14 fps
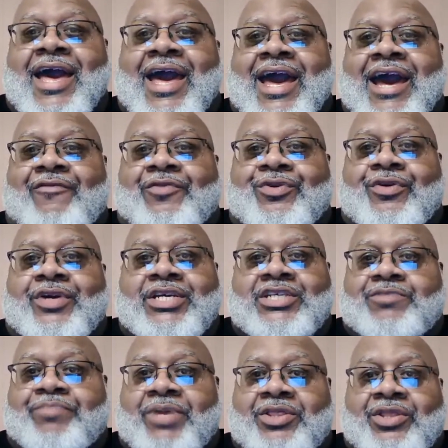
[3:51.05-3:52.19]
after he's
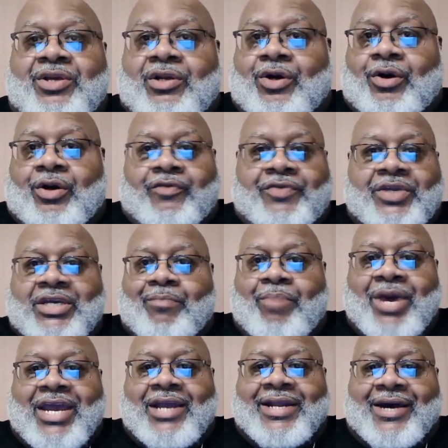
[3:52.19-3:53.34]
been there long enough to get
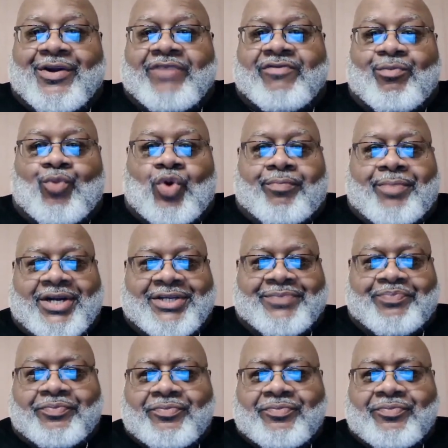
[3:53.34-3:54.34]
paid out even more money?